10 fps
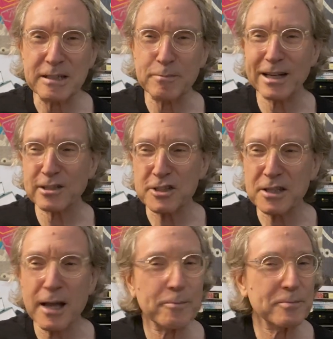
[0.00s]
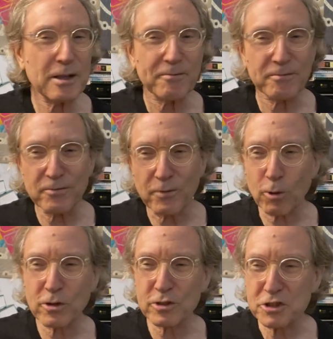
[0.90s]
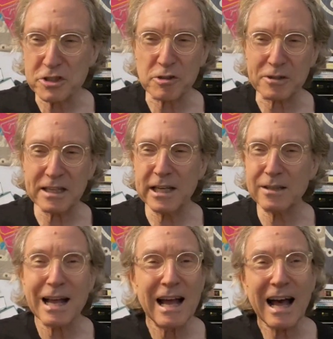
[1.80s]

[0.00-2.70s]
Michael Stipe's vocals just are killing.